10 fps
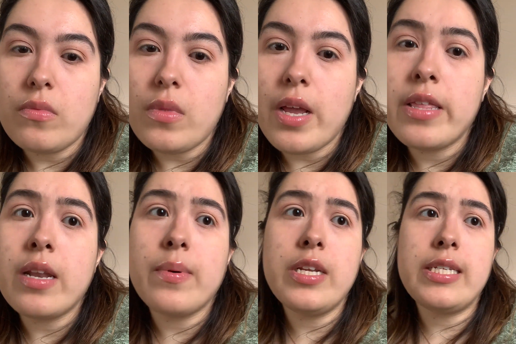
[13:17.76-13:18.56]
And then I'm
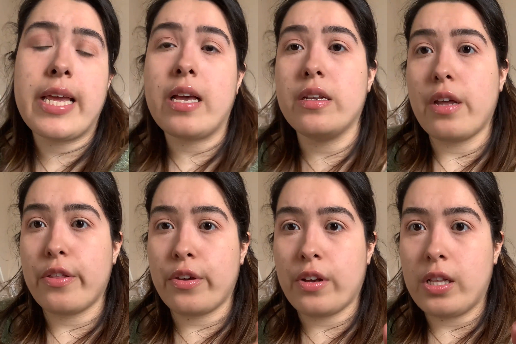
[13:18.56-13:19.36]
gonna take
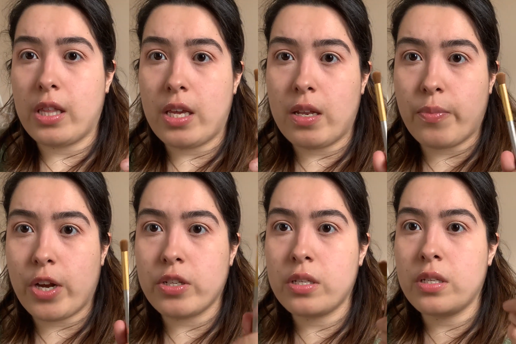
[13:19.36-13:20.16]
another clean brush.
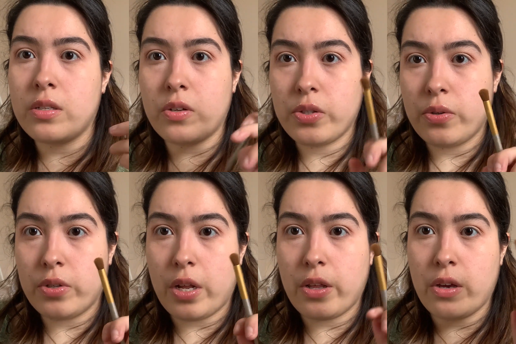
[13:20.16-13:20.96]
This is also
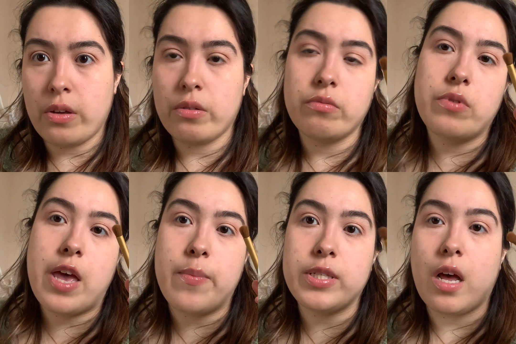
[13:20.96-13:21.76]
another
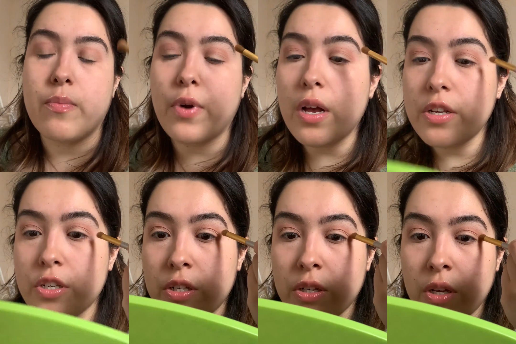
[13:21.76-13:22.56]
Amazon
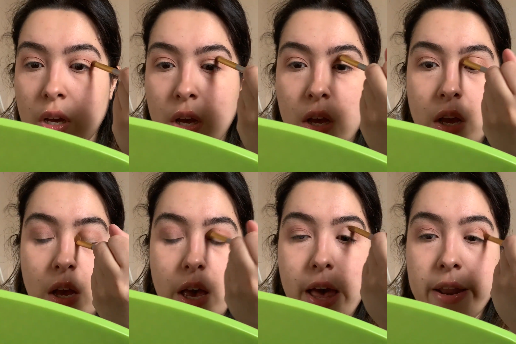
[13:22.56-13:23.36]
brush.
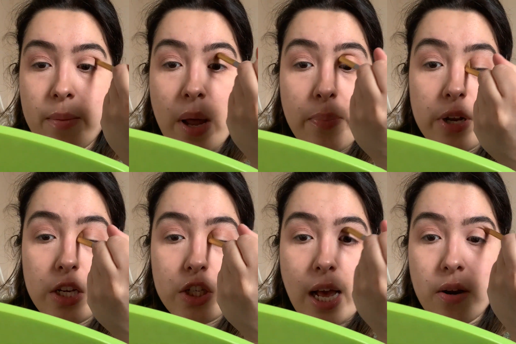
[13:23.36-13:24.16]
And I'm not putting
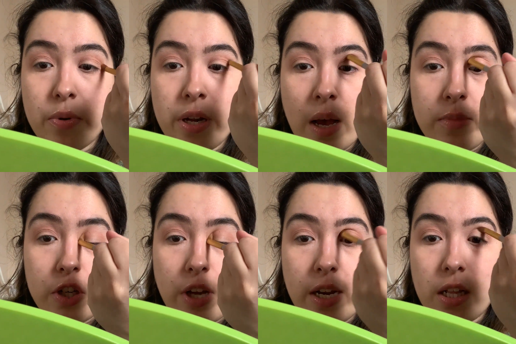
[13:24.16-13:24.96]
shadow in it. I'm just
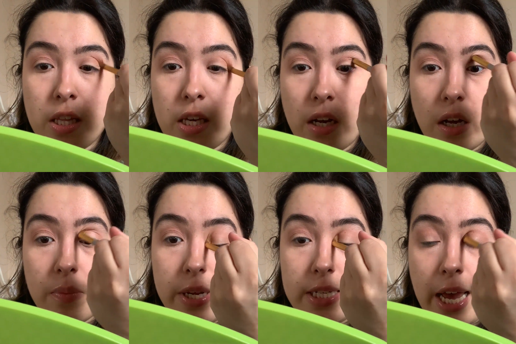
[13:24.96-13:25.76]
trying to clean up
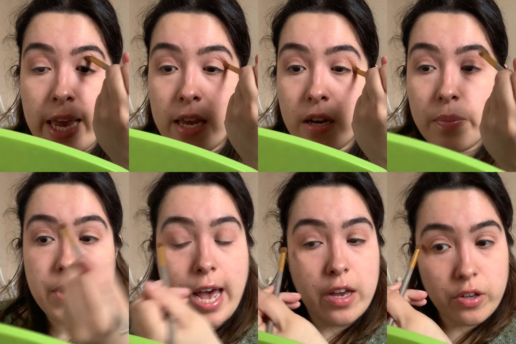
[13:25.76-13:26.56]
and tighten up
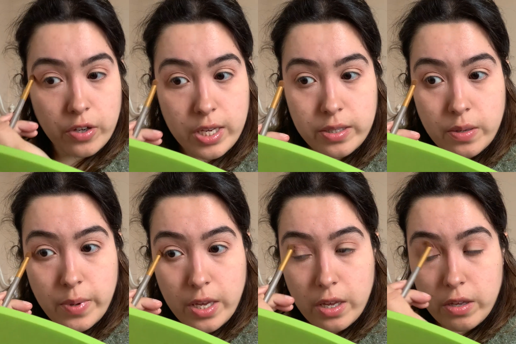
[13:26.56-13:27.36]
that crease a
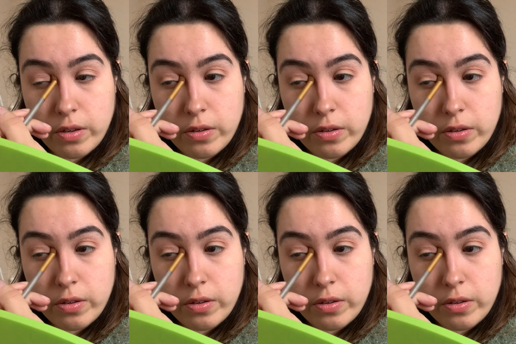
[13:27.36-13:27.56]
bit,